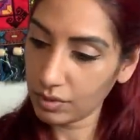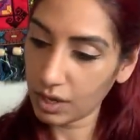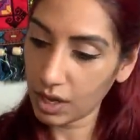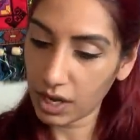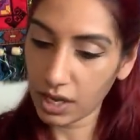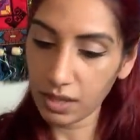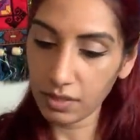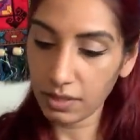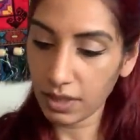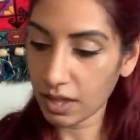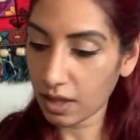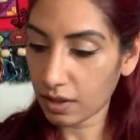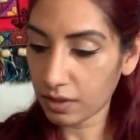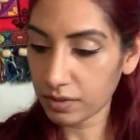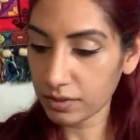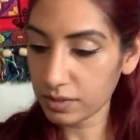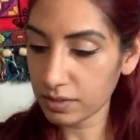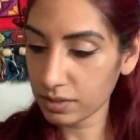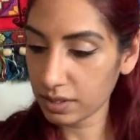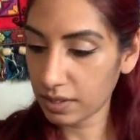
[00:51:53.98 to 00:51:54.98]
Anything
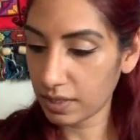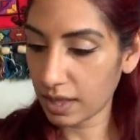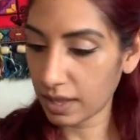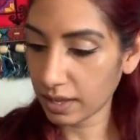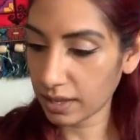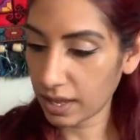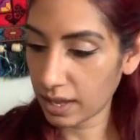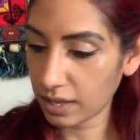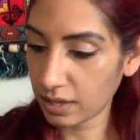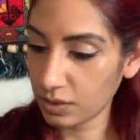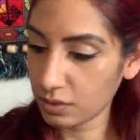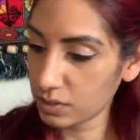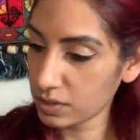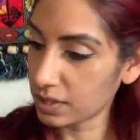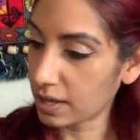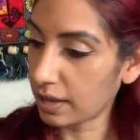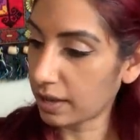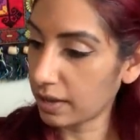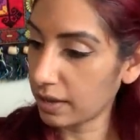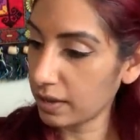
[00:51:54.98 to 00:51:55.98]
else that can you
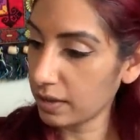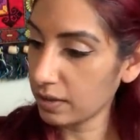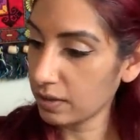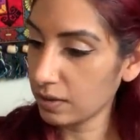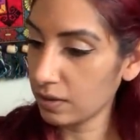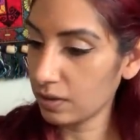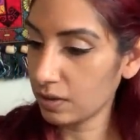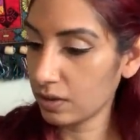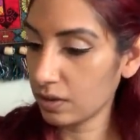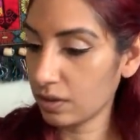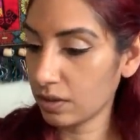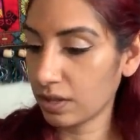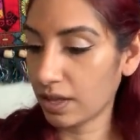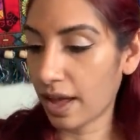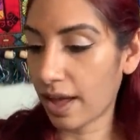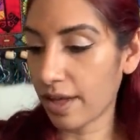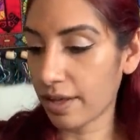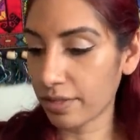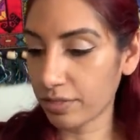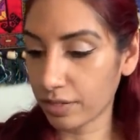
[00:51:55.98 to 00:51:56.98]
say?
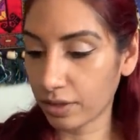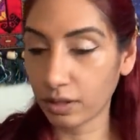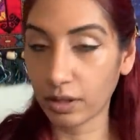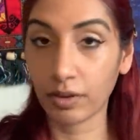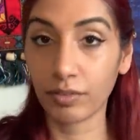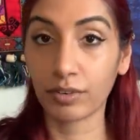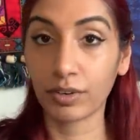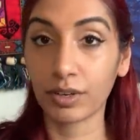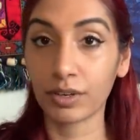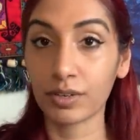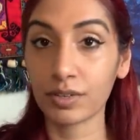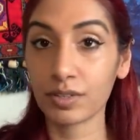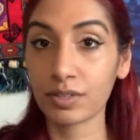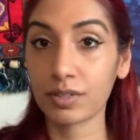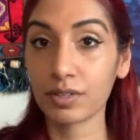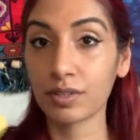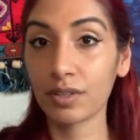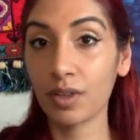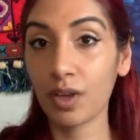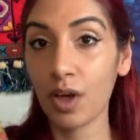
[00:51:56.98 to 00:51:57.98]
Yeah, the
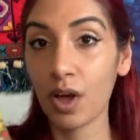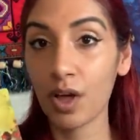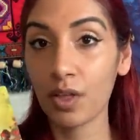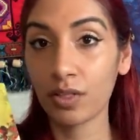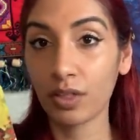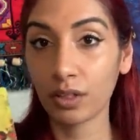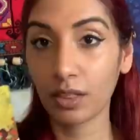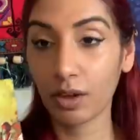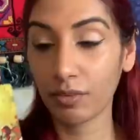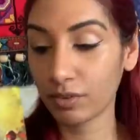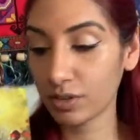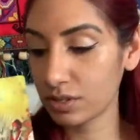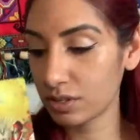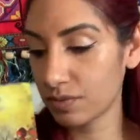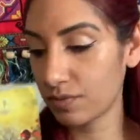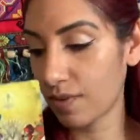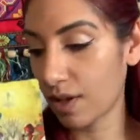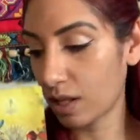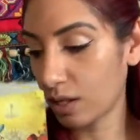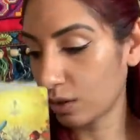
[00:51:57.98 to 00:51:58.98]
Lovers. The
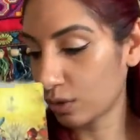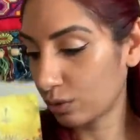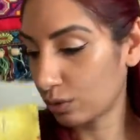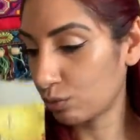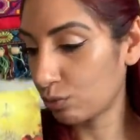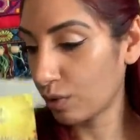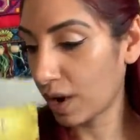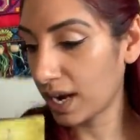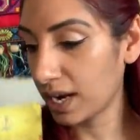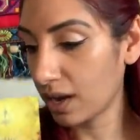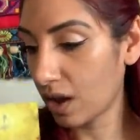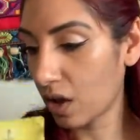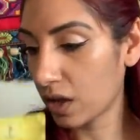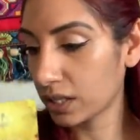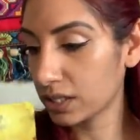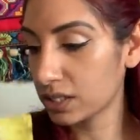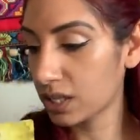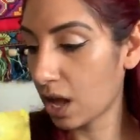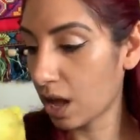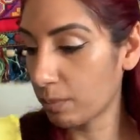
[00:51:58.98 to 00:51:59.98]
Lovers fell right
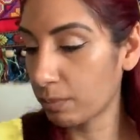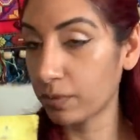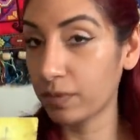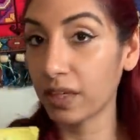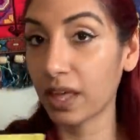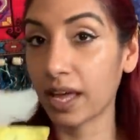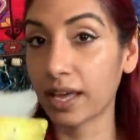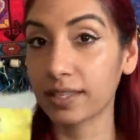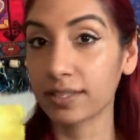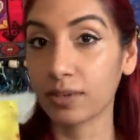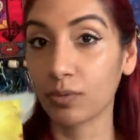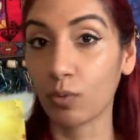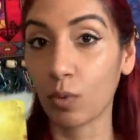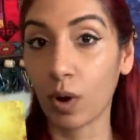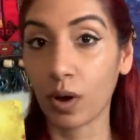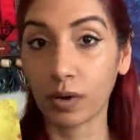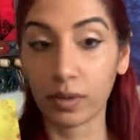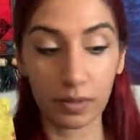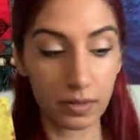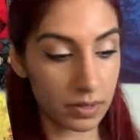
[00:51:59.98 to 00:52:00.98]
on top of the Ace of
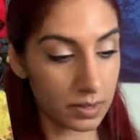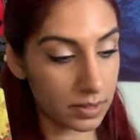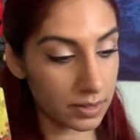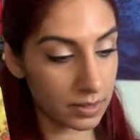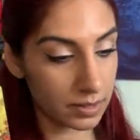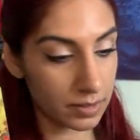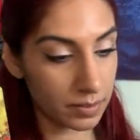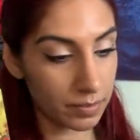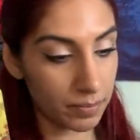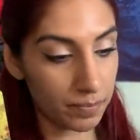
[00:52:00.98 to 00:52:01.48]
Wands.